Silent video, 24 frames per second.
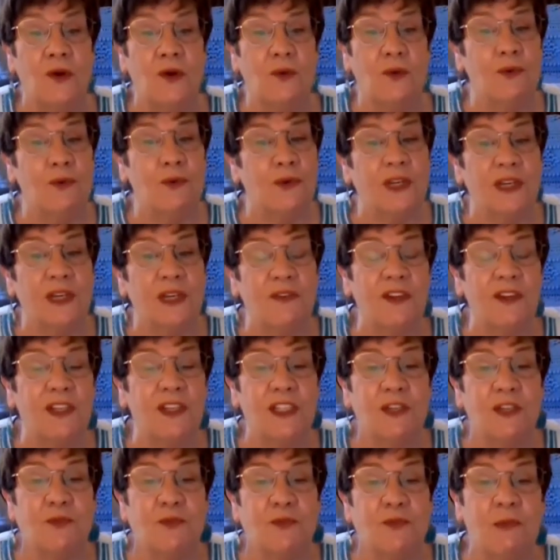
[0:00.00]
We were given
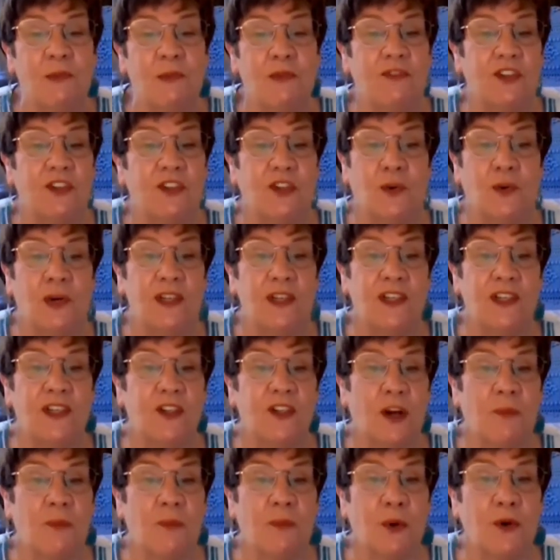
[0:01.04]
this freedom of choice as
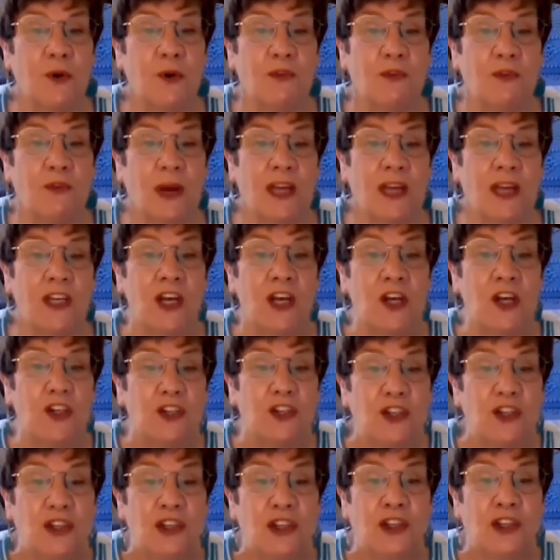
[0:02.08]
our birthright
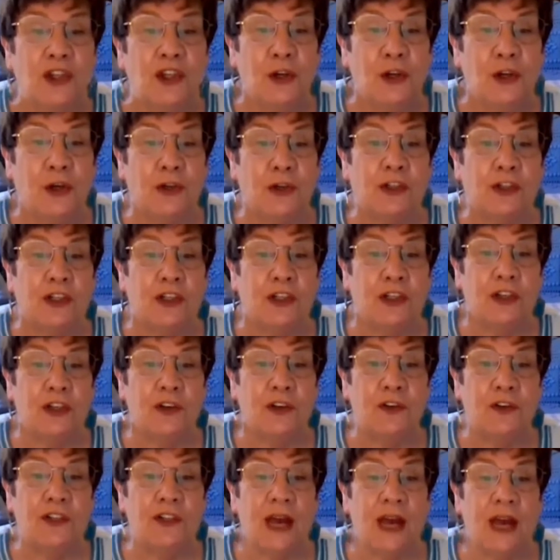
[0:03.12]
to learn to
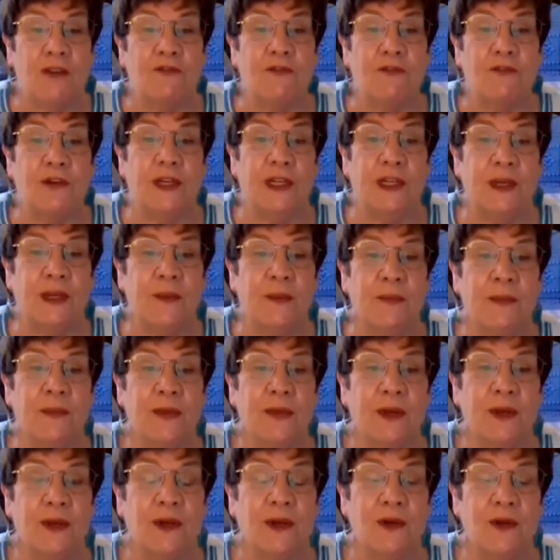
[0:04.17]
use that freedom
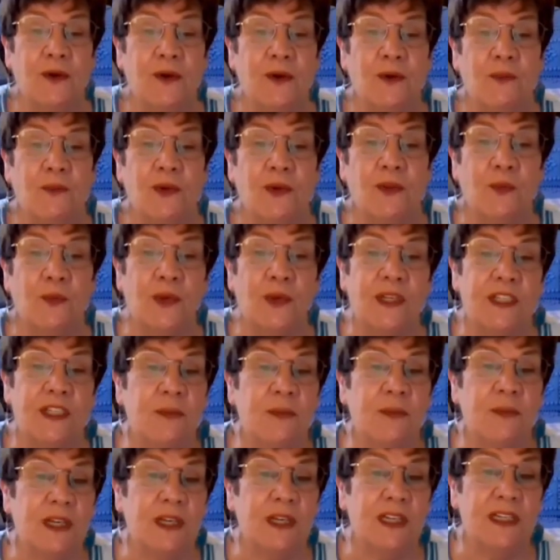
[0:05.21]
with
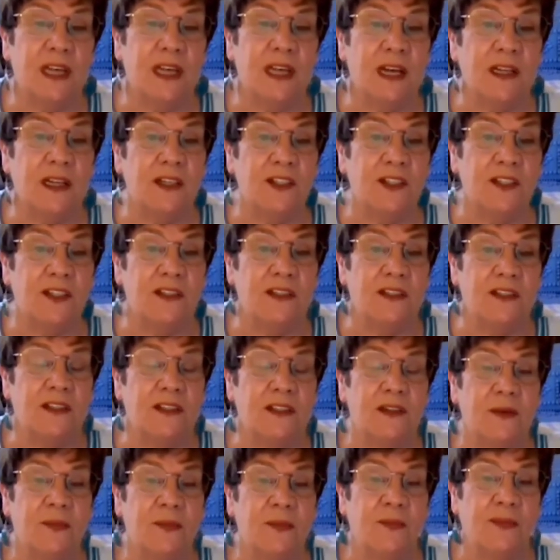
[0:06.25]
wisdom and intelligence
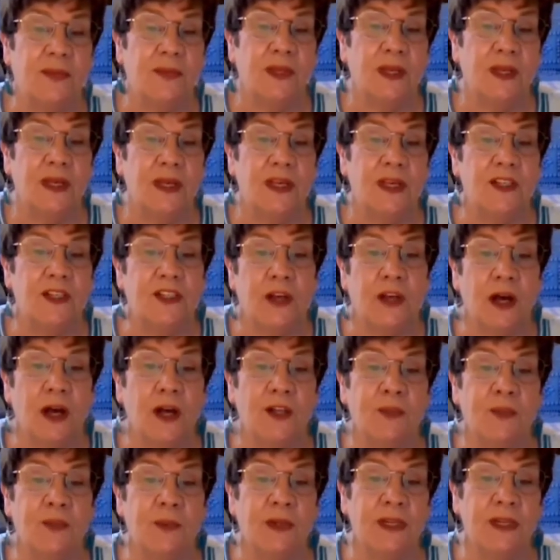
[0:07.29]
is to
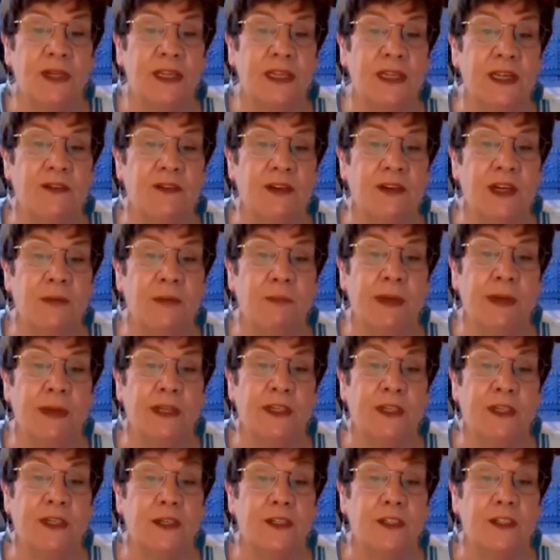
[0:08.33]
ultimately live an
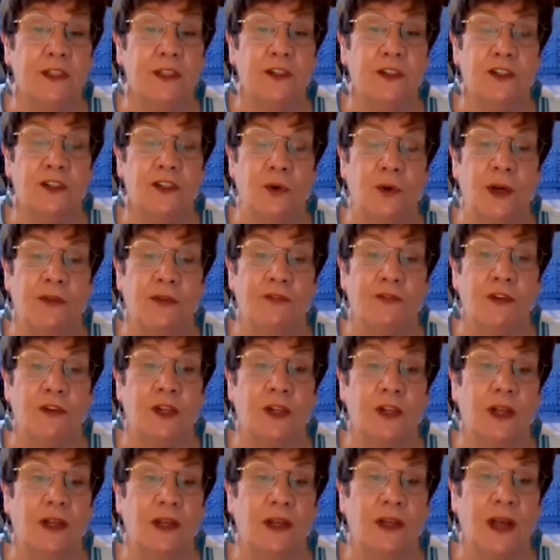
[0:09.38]
abundant,
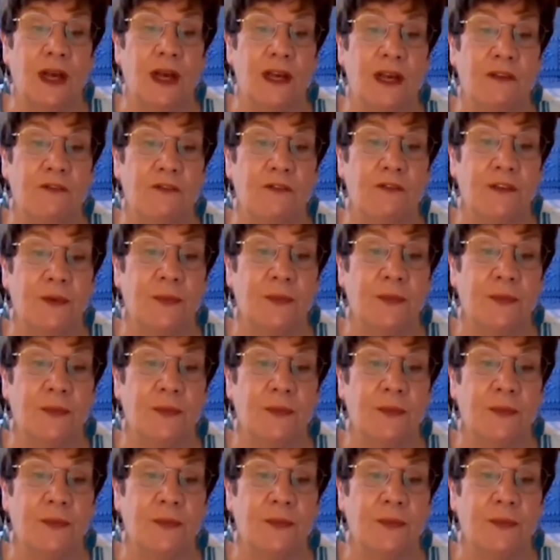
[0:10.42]
joyful life.